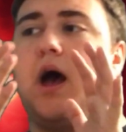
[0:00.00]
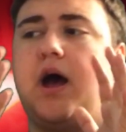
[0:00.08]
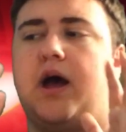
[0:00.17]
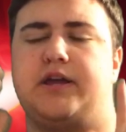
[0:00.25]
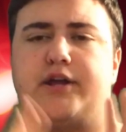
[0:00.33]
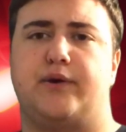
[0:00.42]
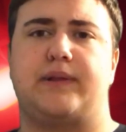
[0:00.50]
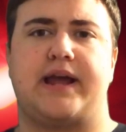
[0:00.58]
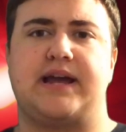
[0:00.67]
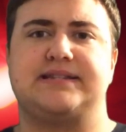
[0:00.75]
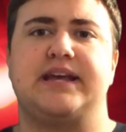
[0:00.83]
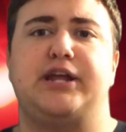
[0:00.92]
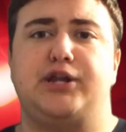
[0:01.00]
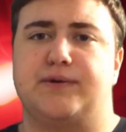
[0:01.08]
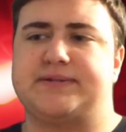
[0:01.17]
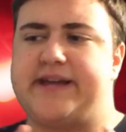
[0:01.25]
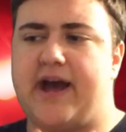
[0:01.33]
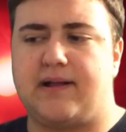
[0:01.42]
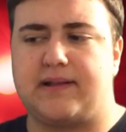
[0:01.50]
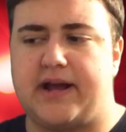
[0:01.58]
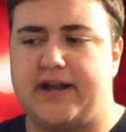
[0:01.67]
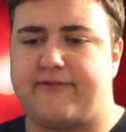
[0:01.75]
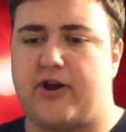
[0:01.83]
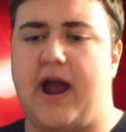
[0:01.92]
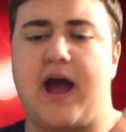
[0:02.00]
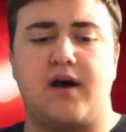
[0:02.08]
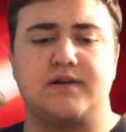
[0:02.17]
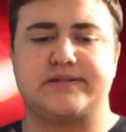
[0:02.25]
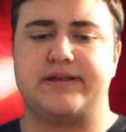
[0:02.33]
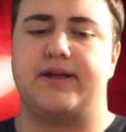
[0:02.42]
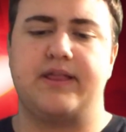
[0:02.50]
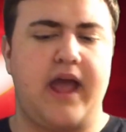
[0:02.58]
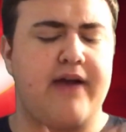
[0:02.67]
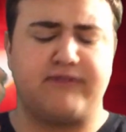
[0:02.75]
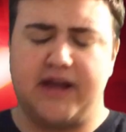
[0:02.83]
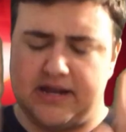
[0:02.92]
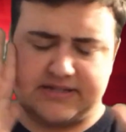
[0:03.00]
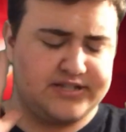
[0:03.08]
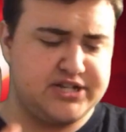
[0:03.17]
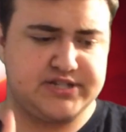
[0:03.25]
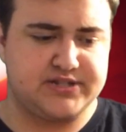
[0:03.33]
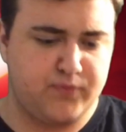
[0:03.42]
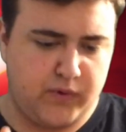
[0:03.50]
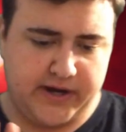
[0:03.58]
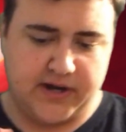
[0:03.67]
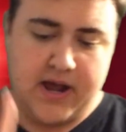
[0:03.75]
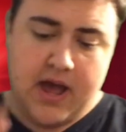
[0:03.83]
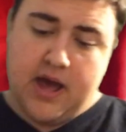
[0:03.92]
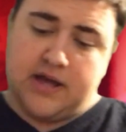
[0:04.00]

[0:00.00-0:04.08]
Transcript: like I said, he knows the outline of our house. It's just weird.